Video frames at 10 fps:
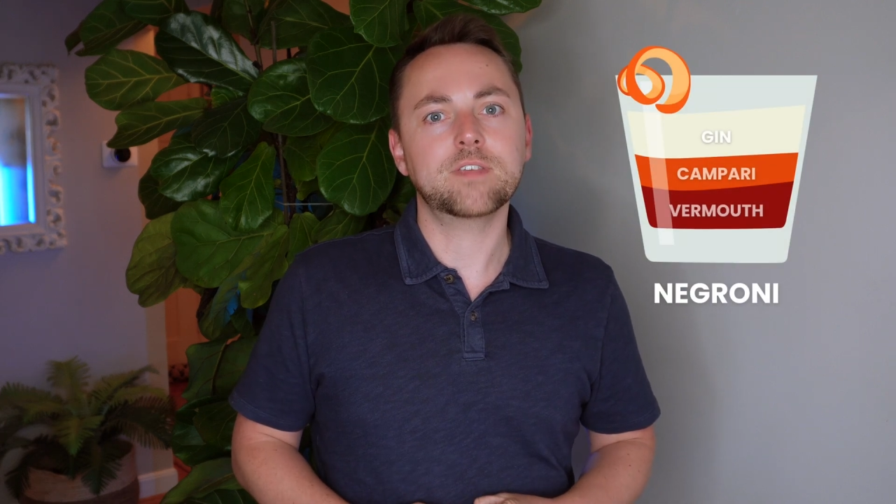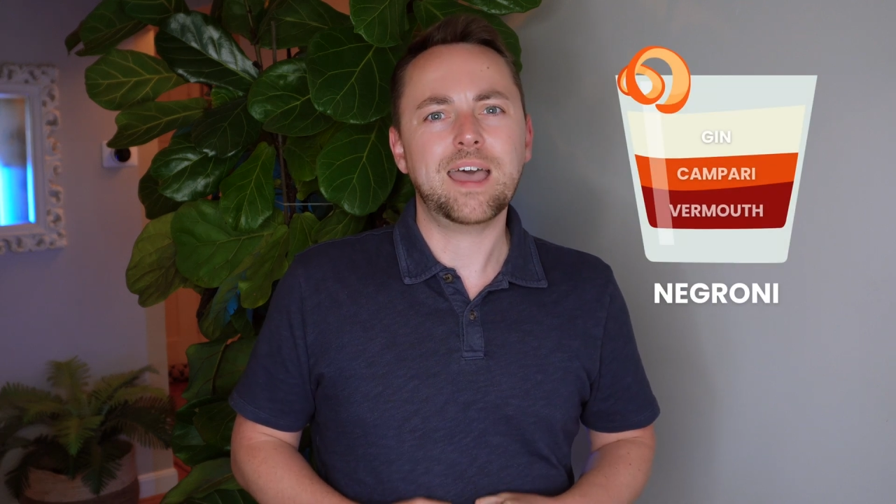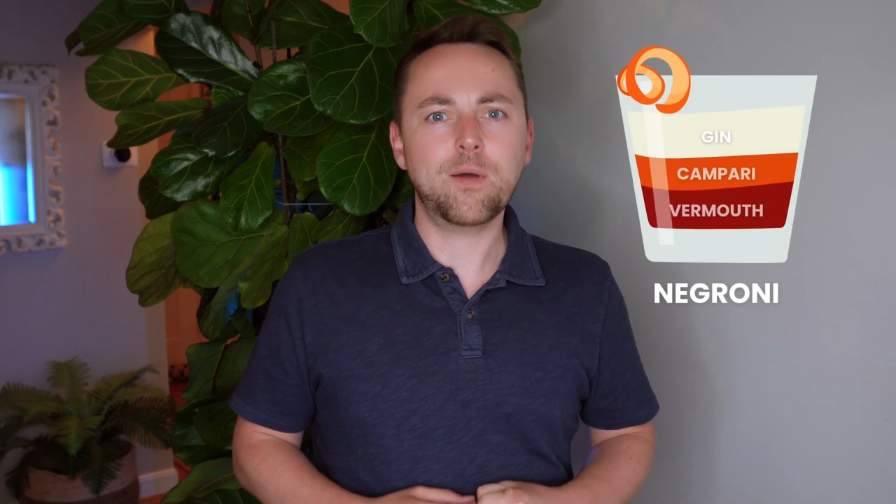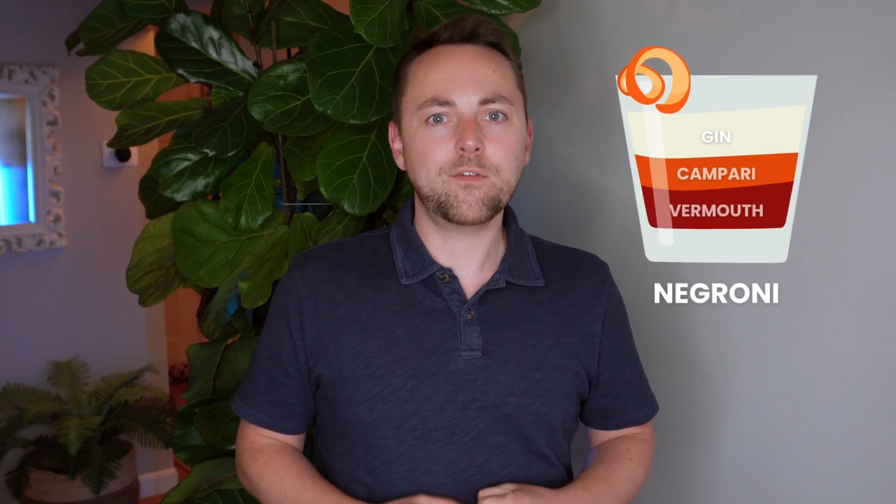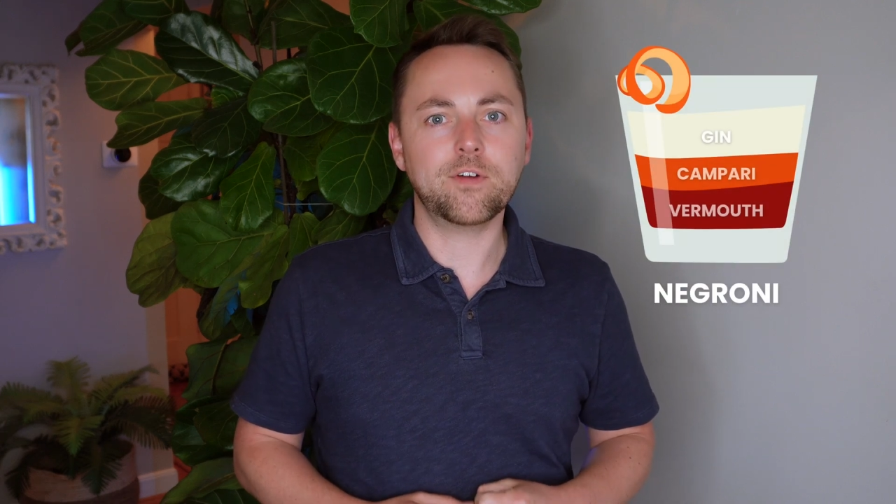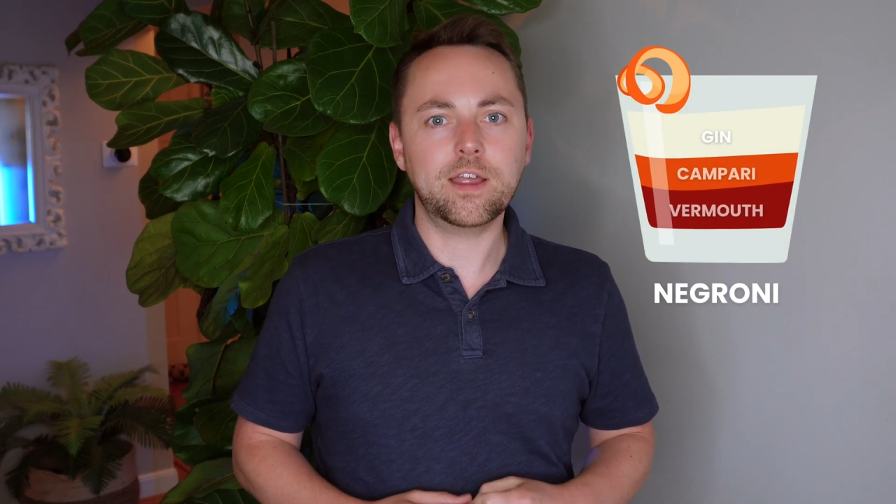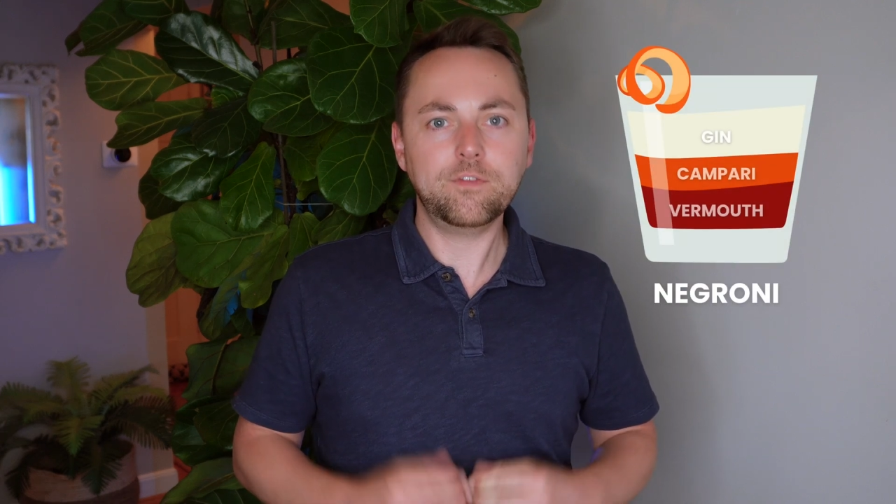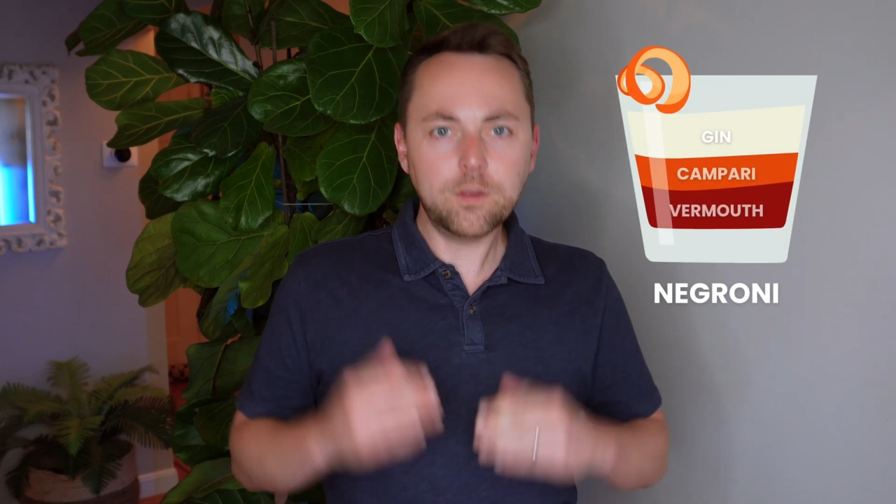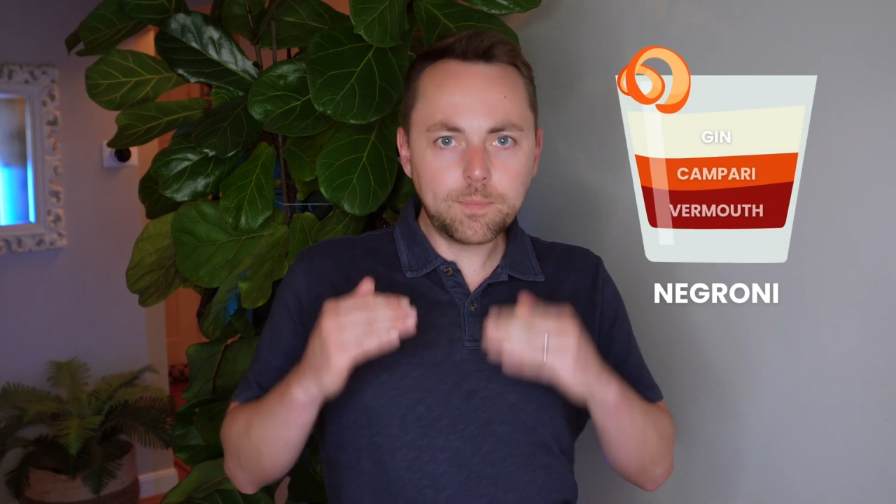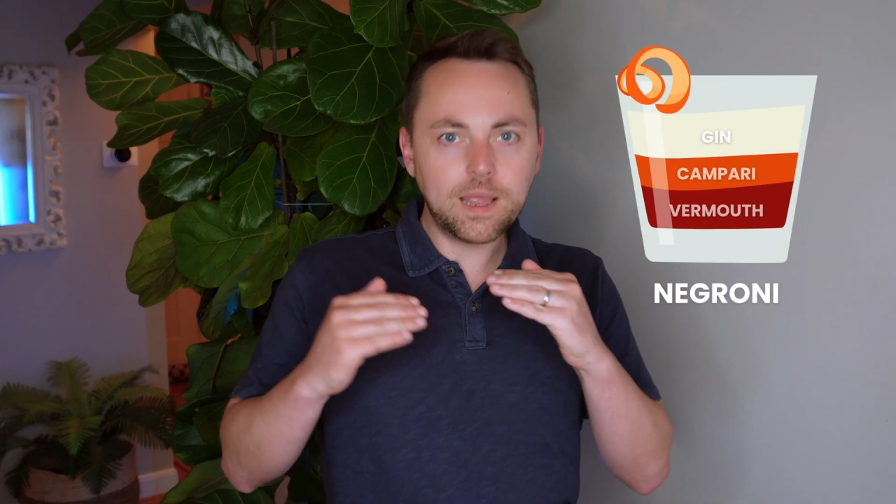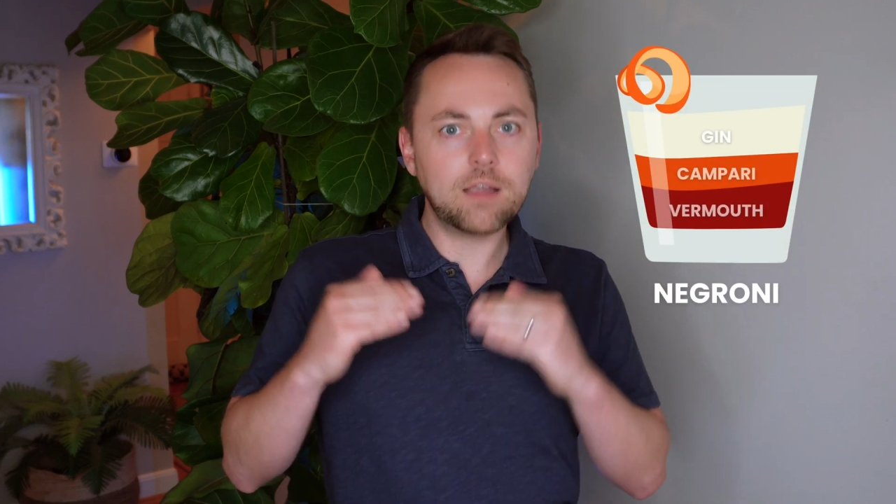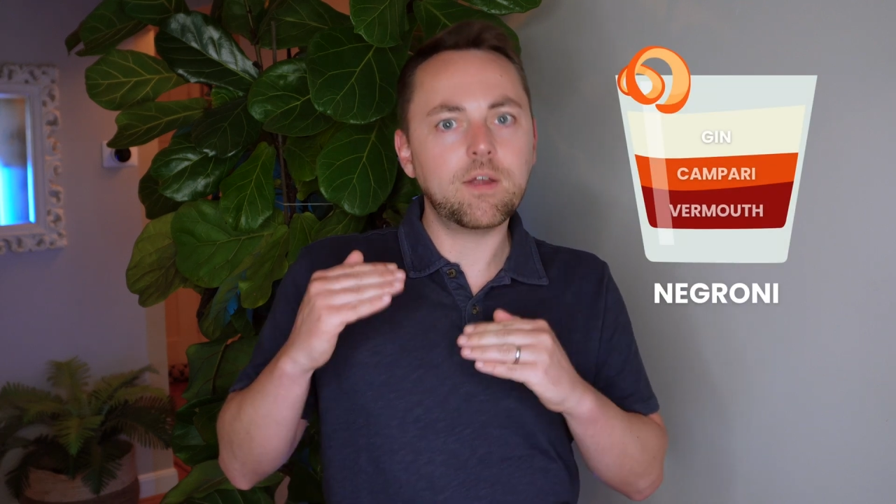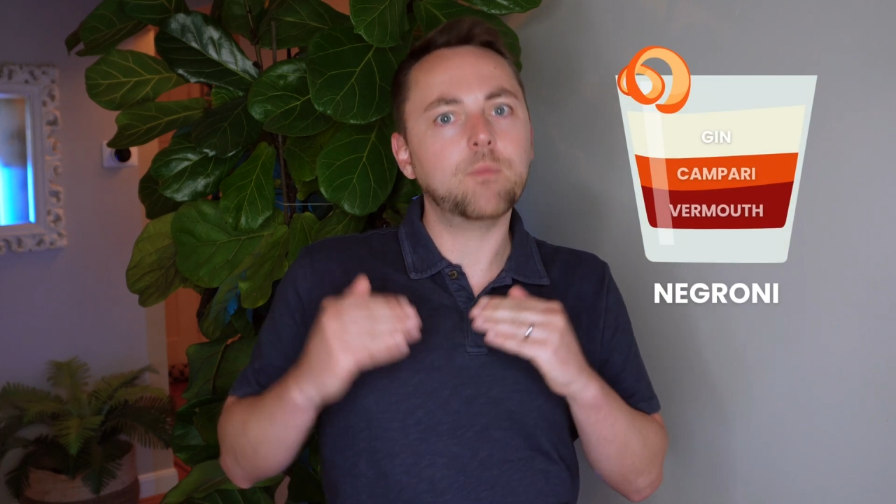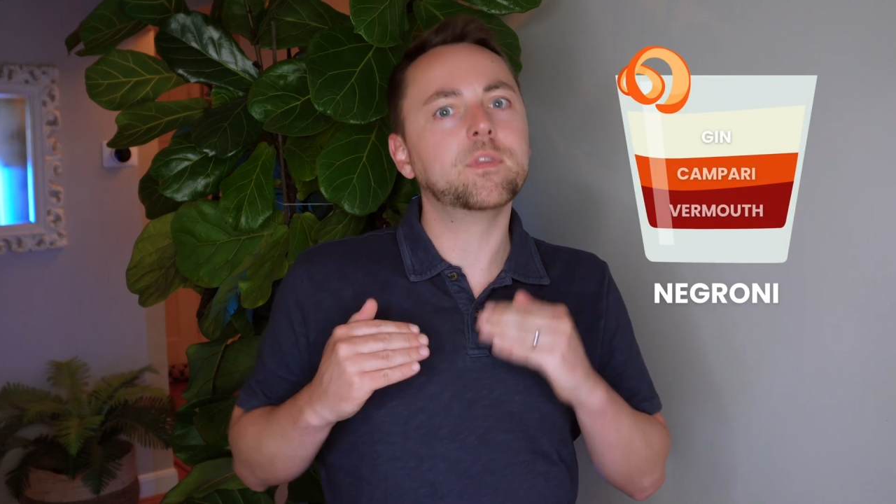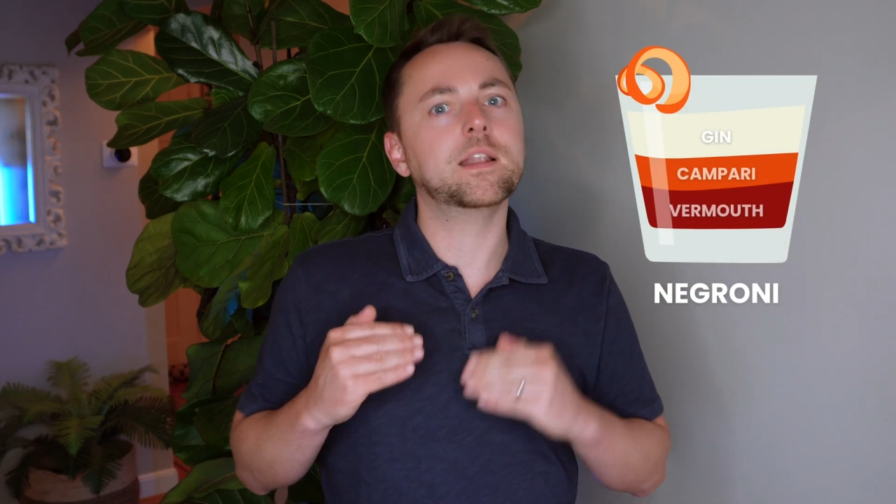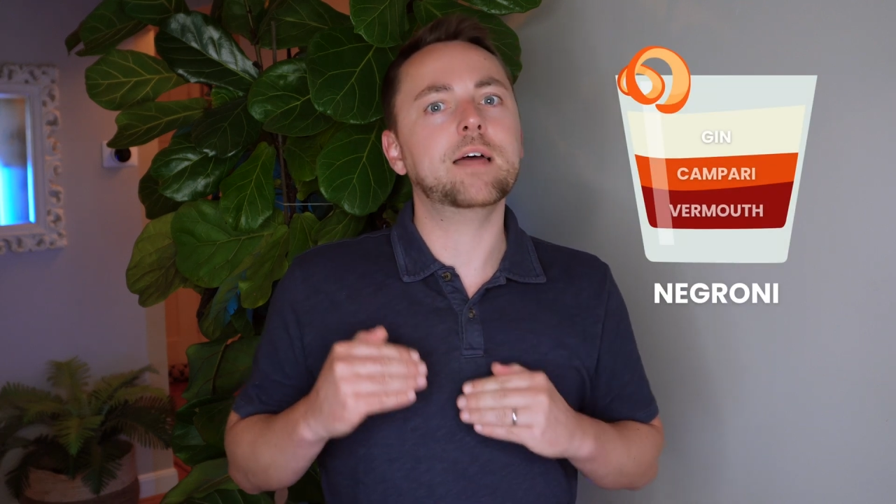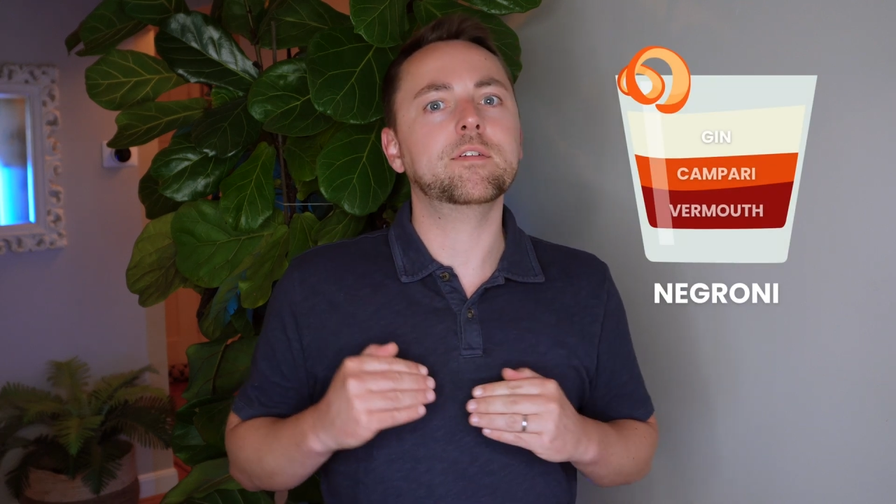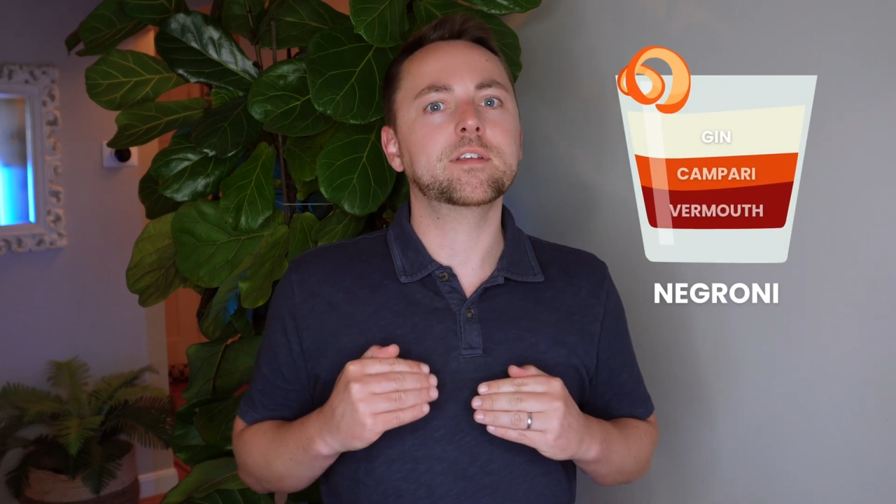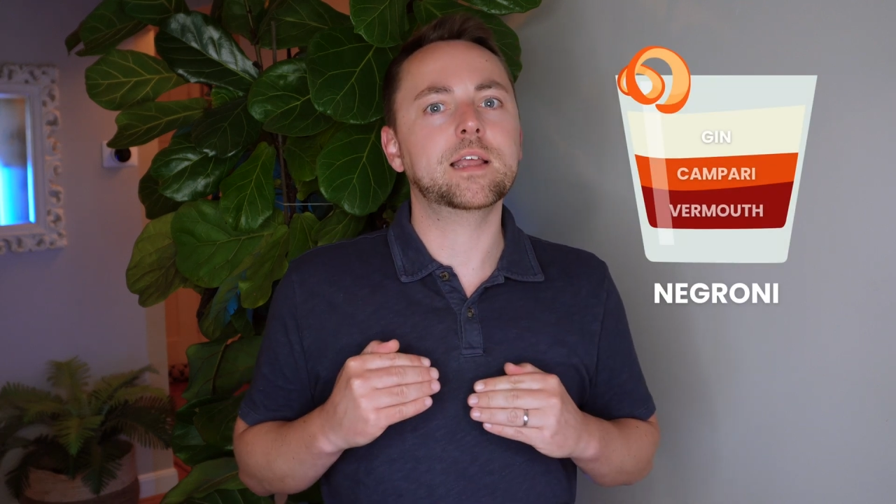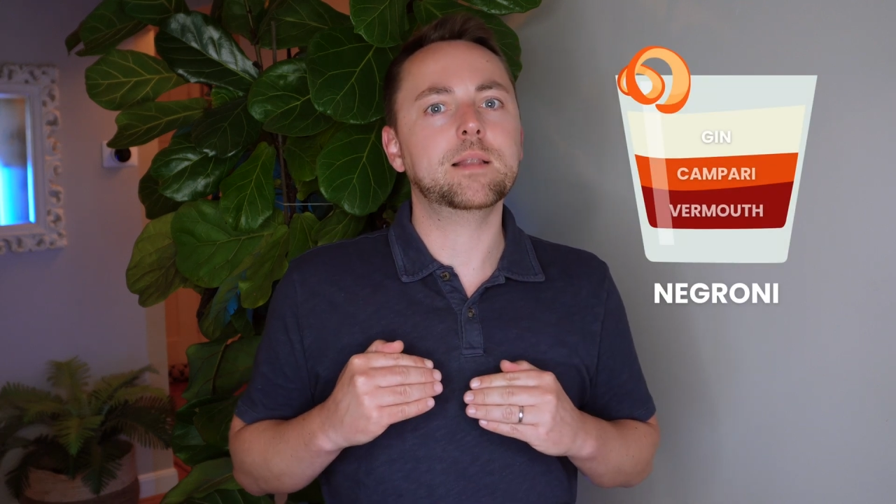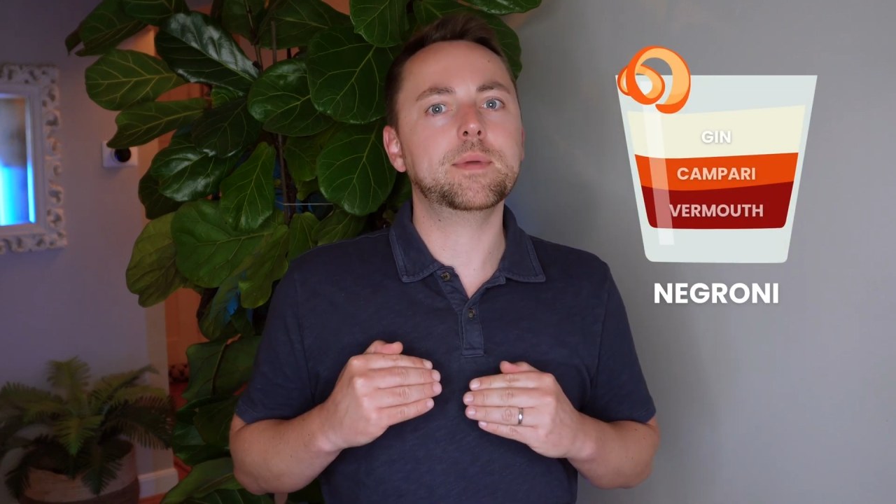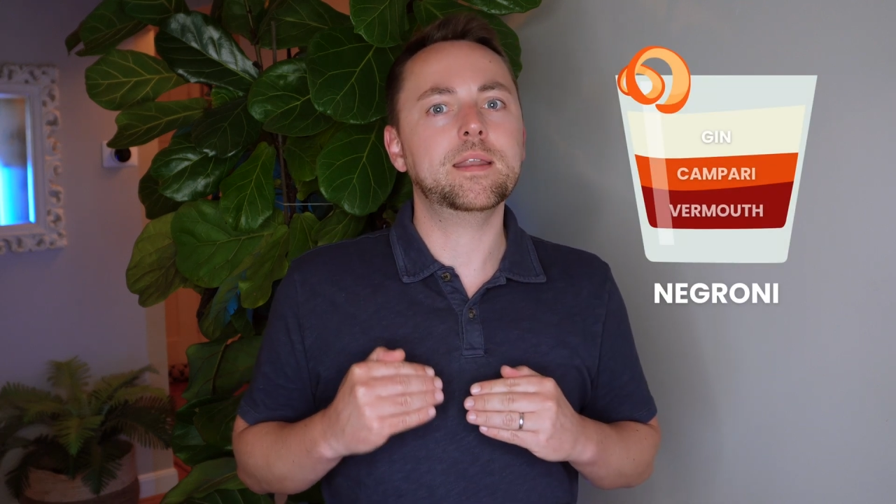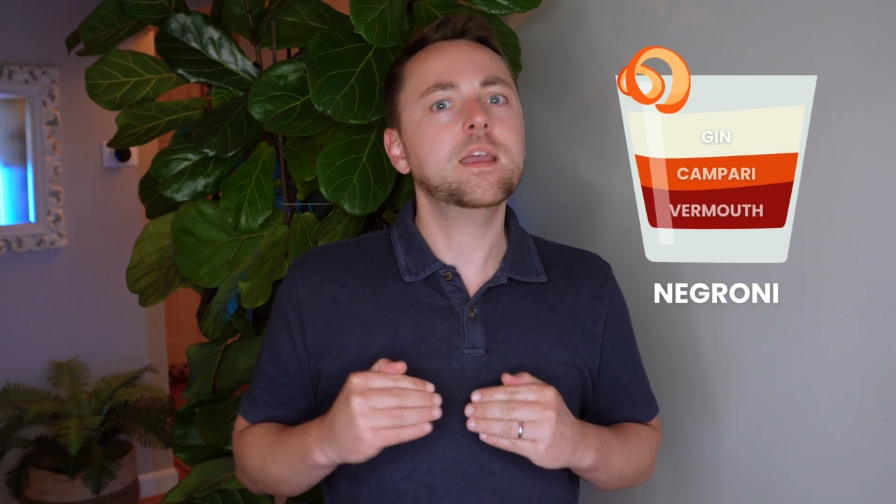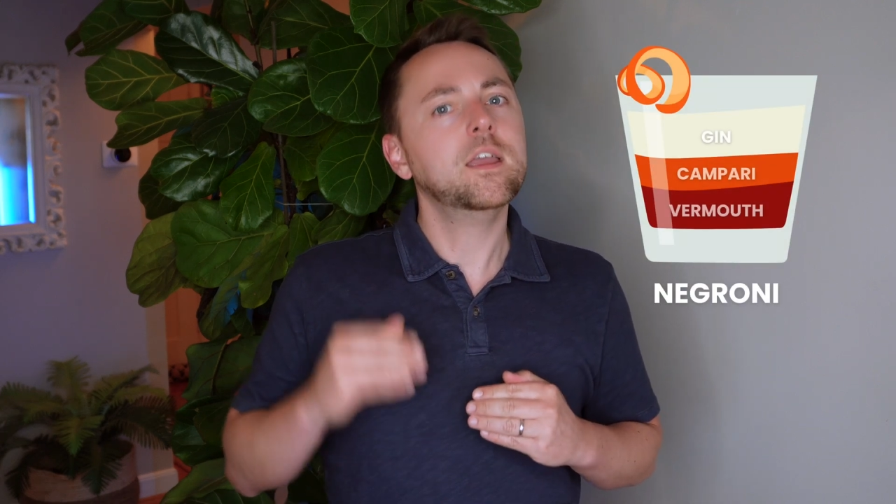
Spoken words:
However, if you play around with the levels a little bit,